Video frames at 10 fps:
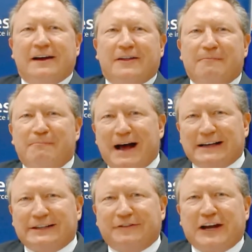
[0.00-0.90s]
the
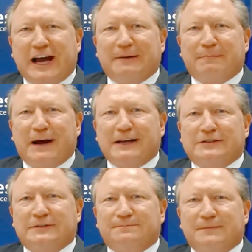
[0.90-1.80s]
massive Canning
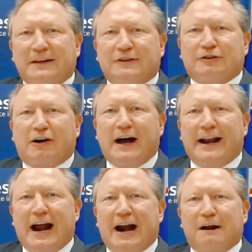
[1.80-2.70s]
Basin in the dry
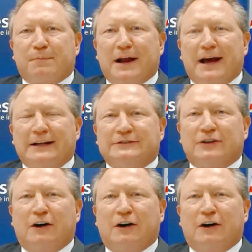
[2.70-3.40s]
and arid plains